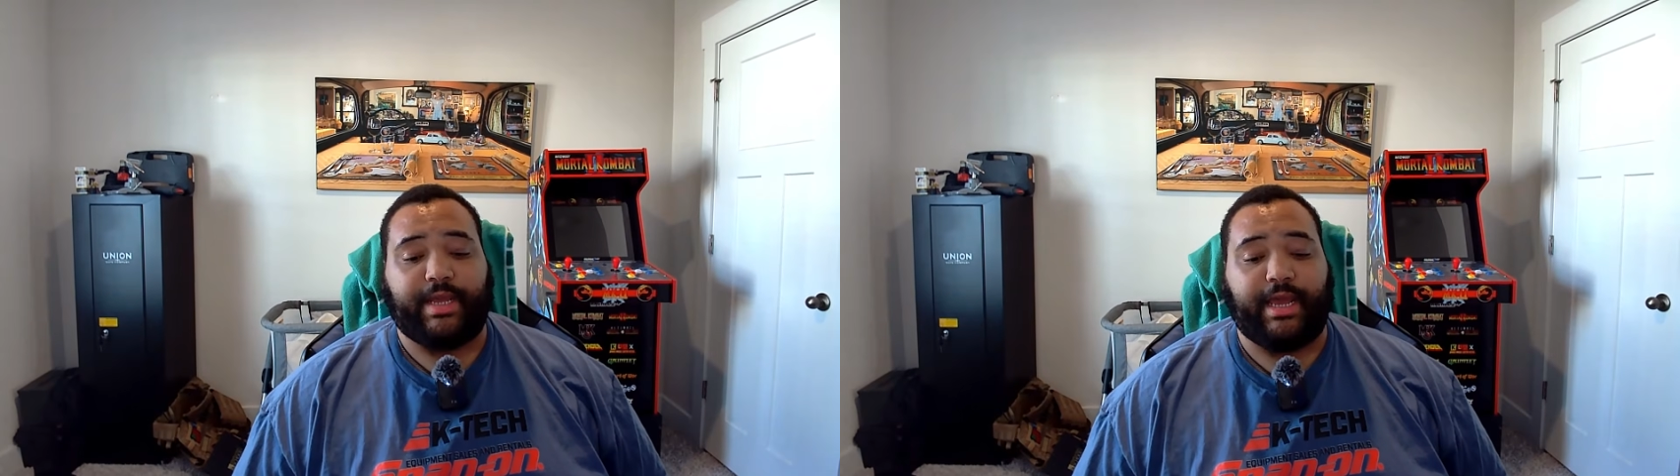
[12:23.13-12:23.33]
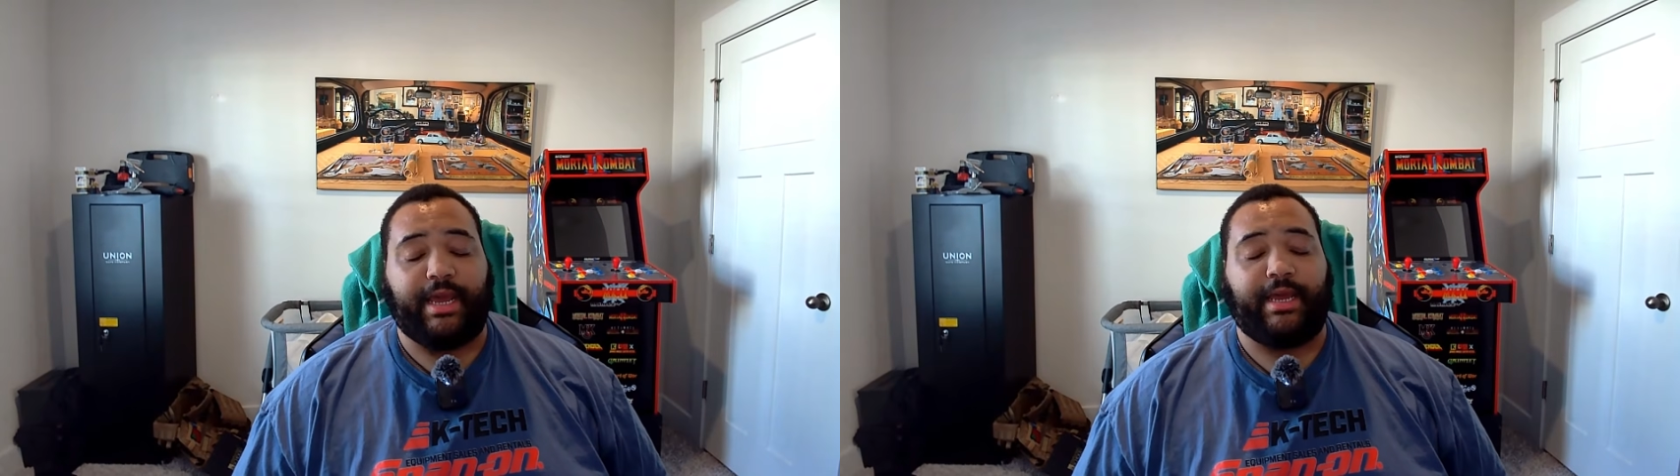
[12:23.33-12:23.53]

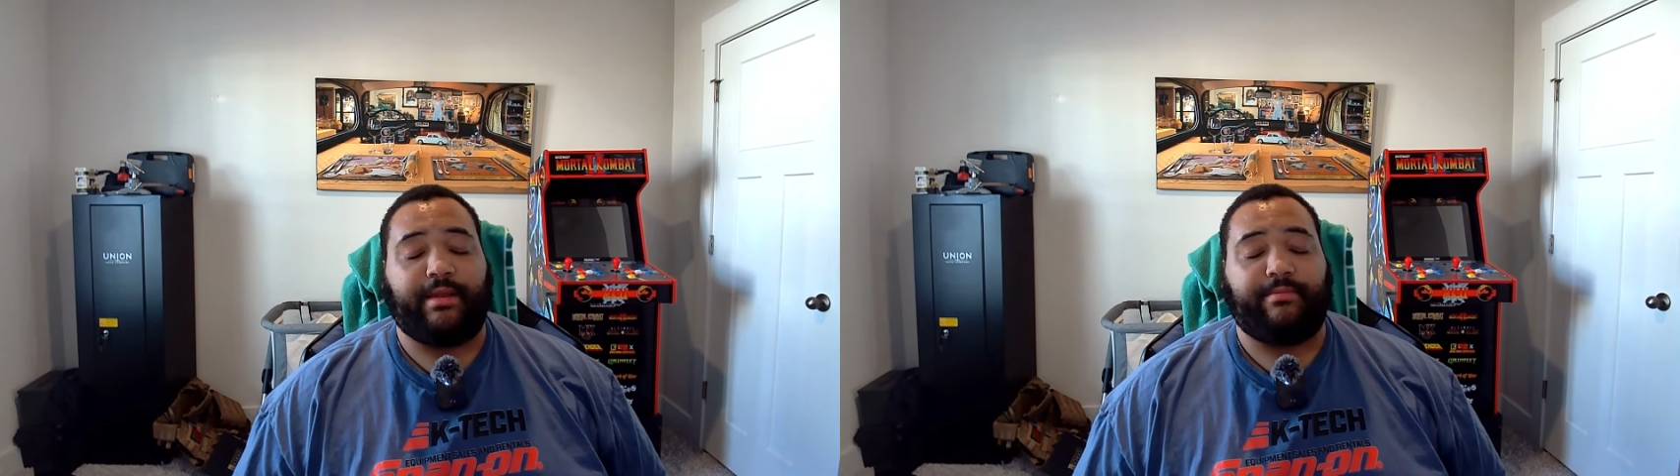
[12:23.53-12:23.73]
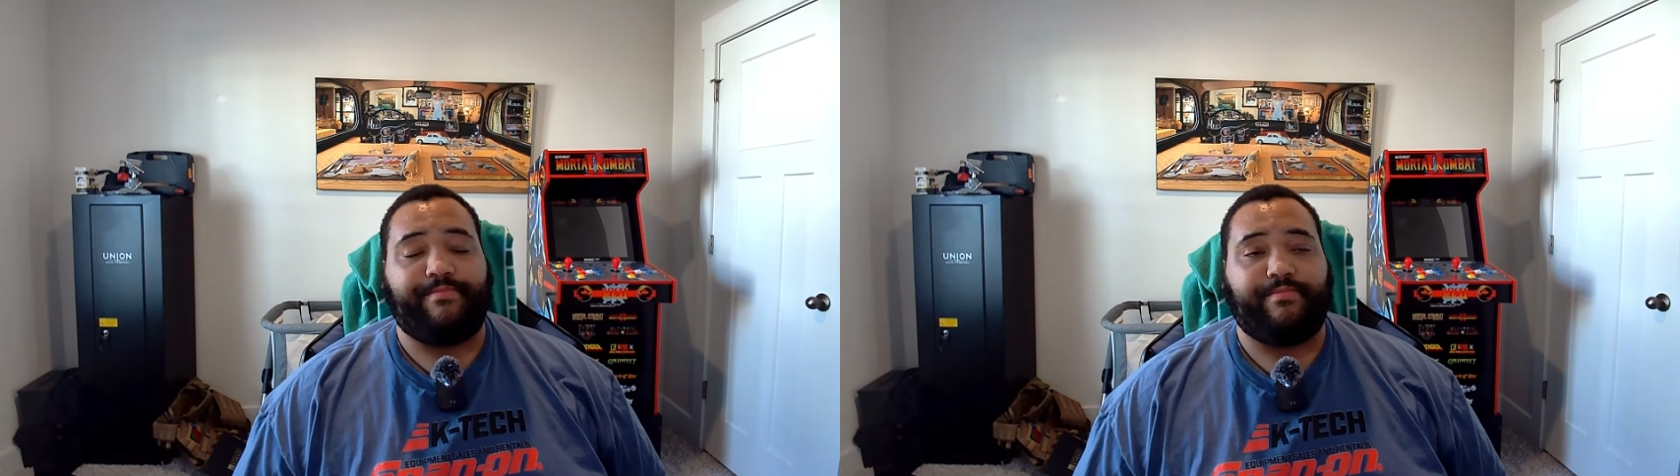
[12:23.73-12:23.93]

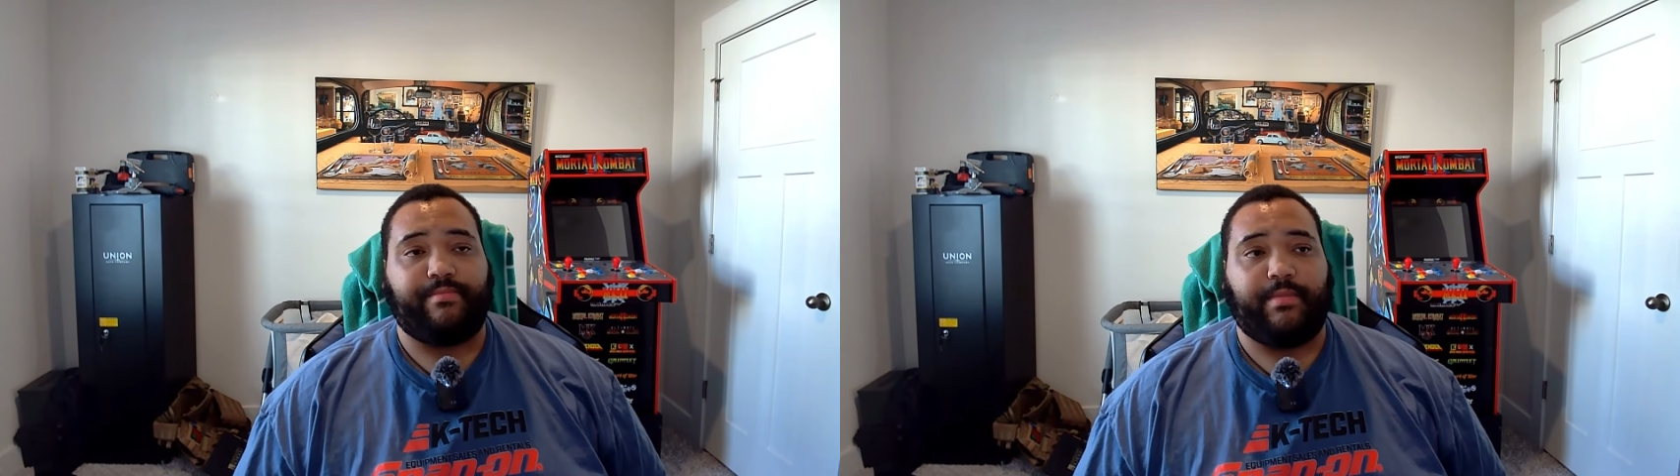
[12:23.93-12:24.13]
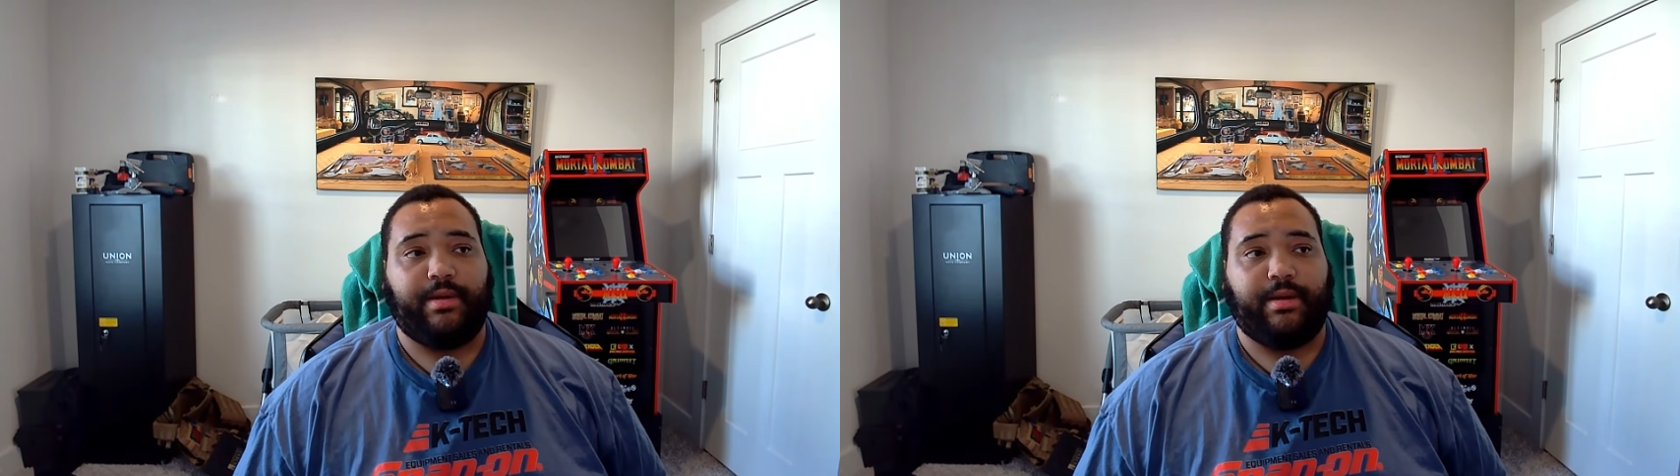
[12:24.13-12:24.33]
And
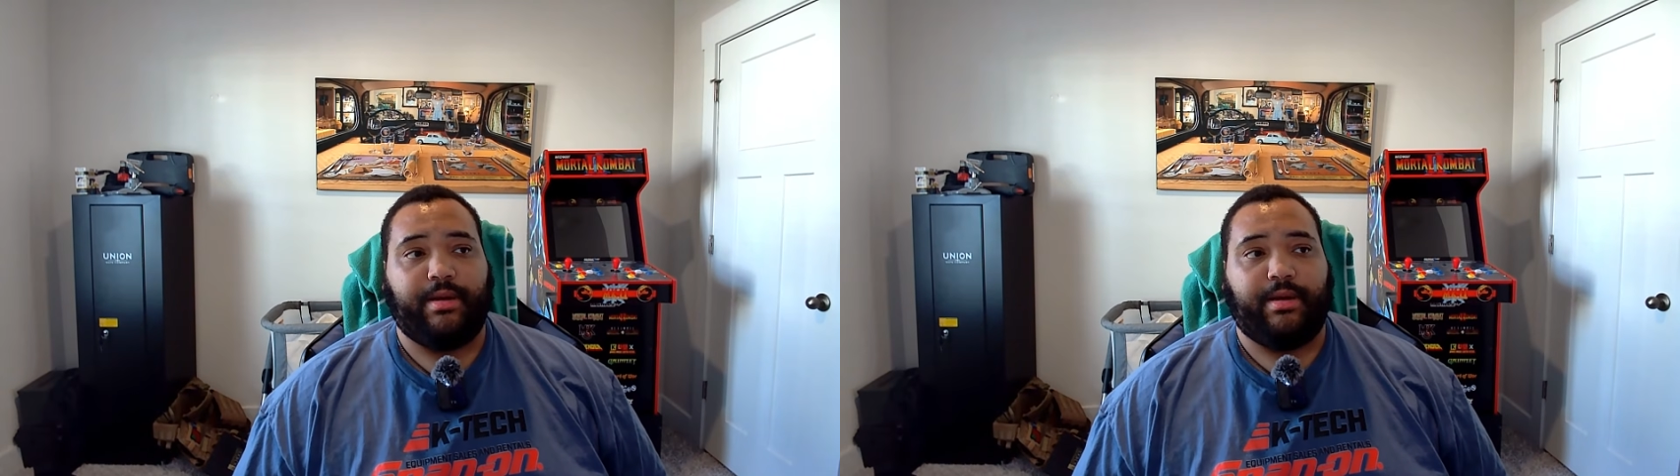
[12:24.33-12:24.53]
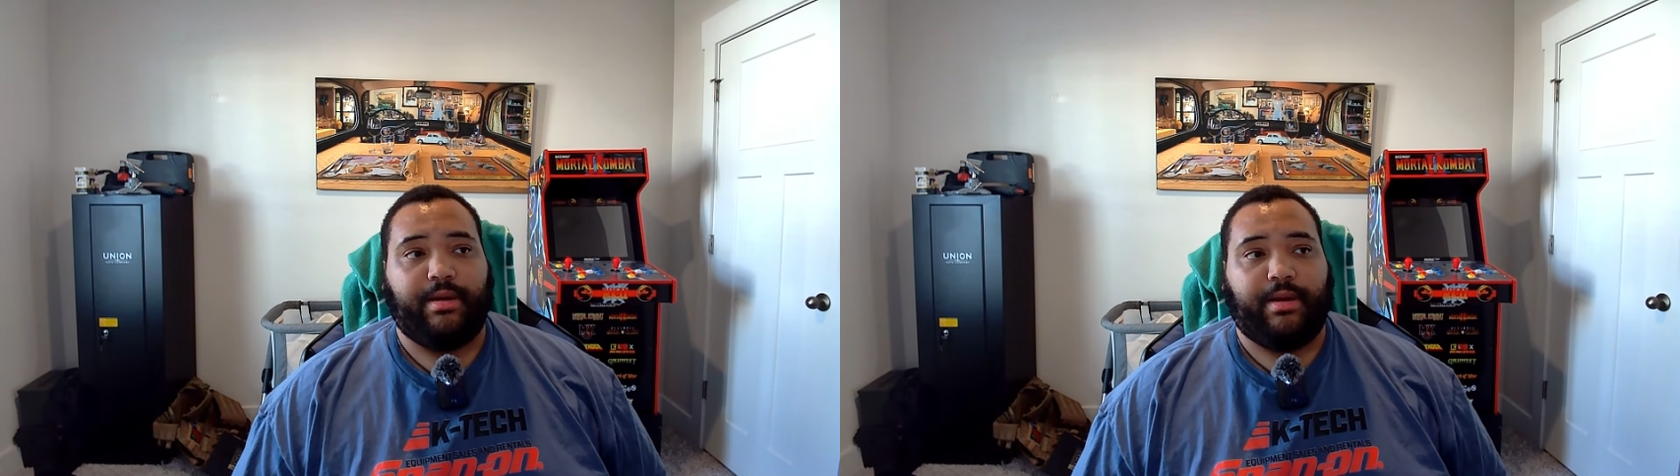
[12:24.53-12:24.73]

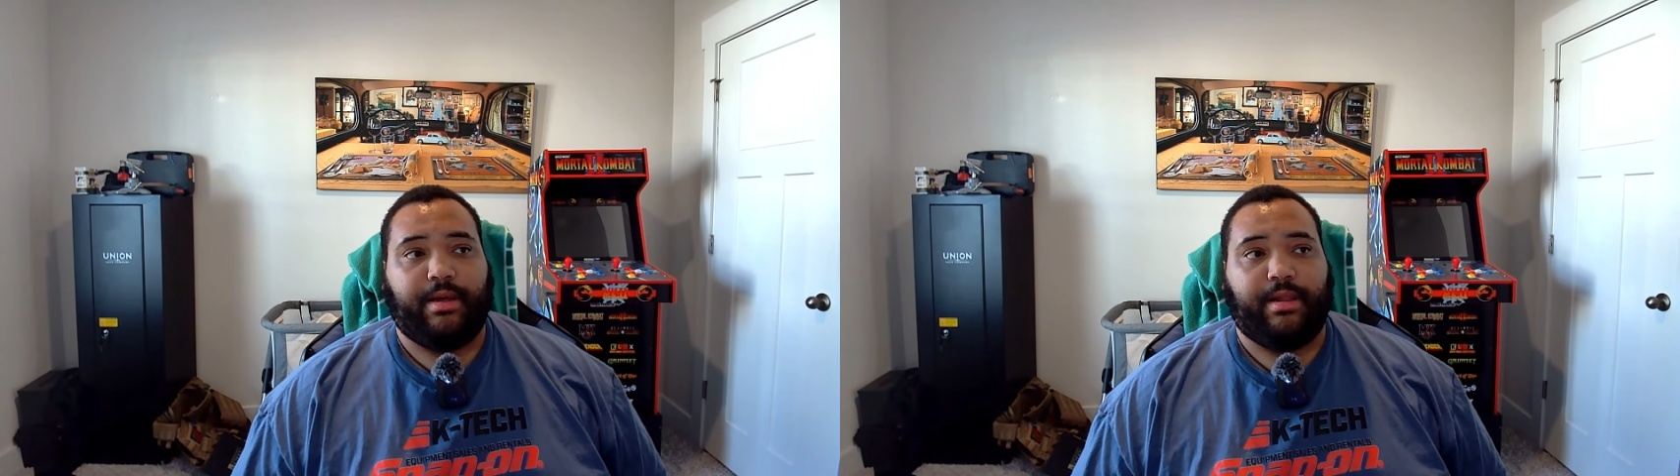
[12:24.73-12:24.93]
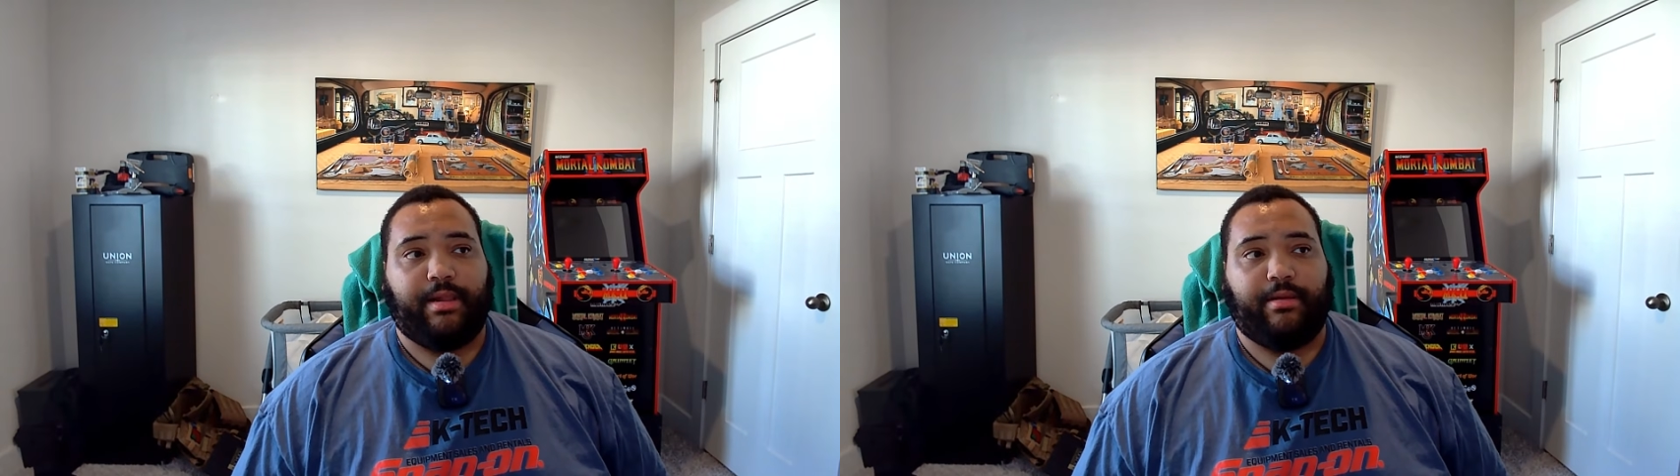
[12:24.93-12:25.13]

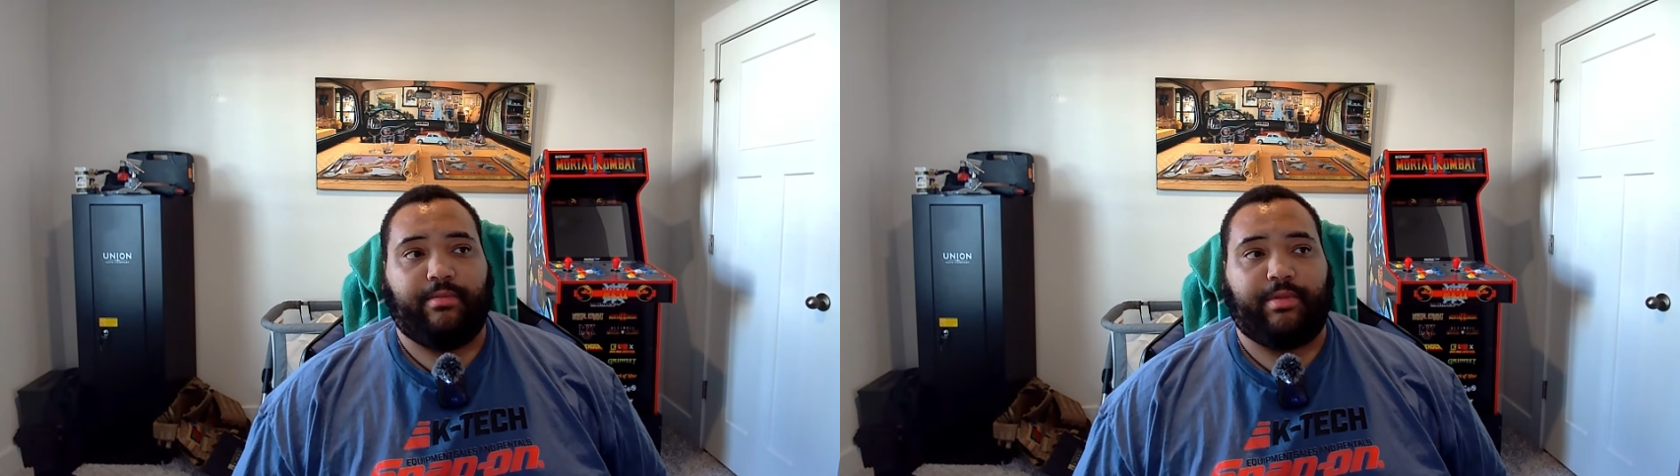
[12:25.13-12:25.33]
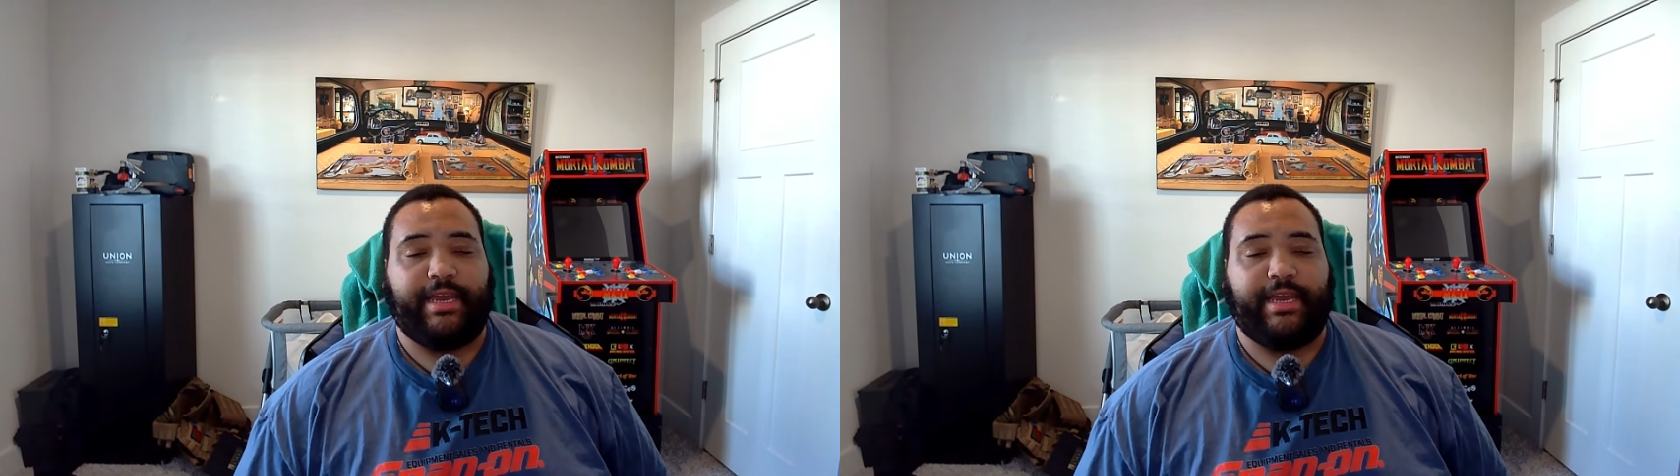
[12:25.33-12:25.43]
the